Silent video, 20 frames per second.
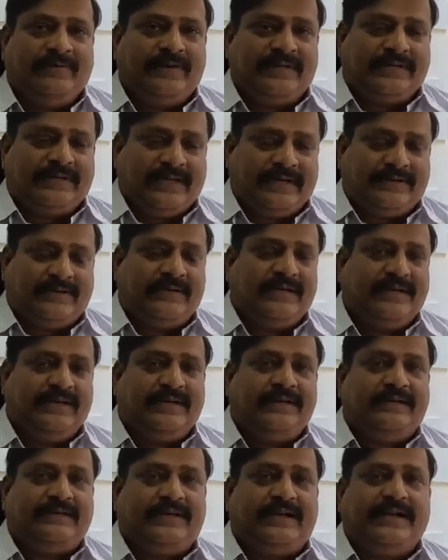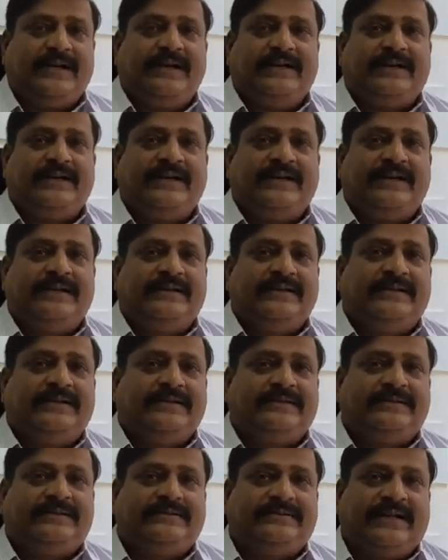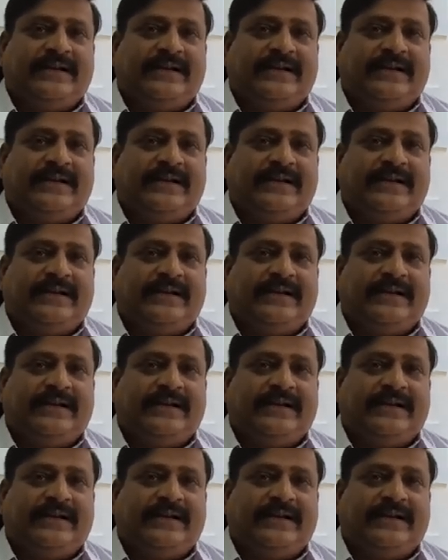was actually created in the